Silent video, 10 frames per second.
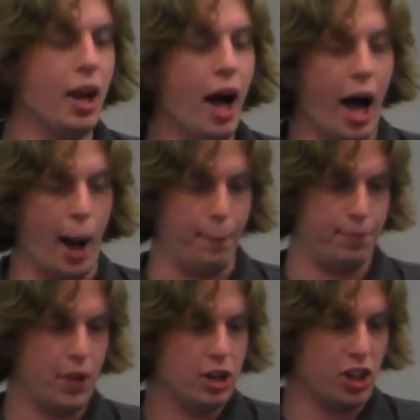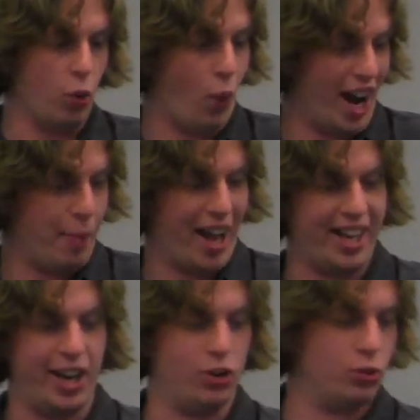Um, so why am I
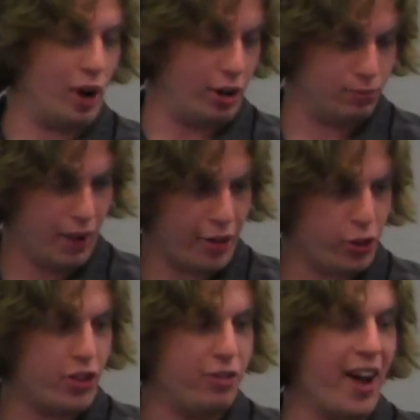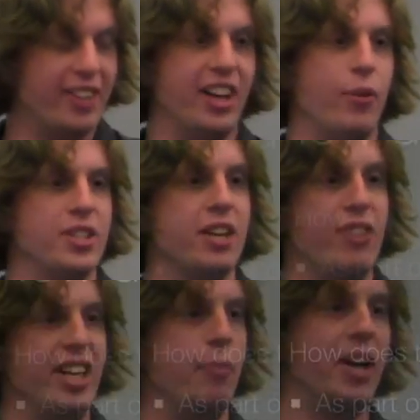here? Well, other than the fact that it was
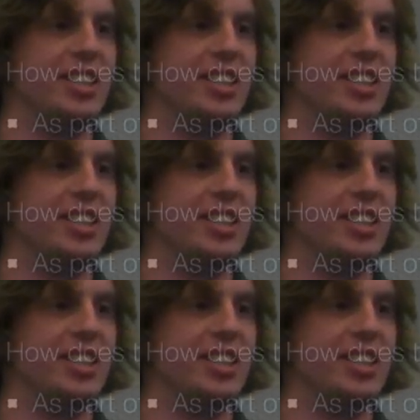convenient because I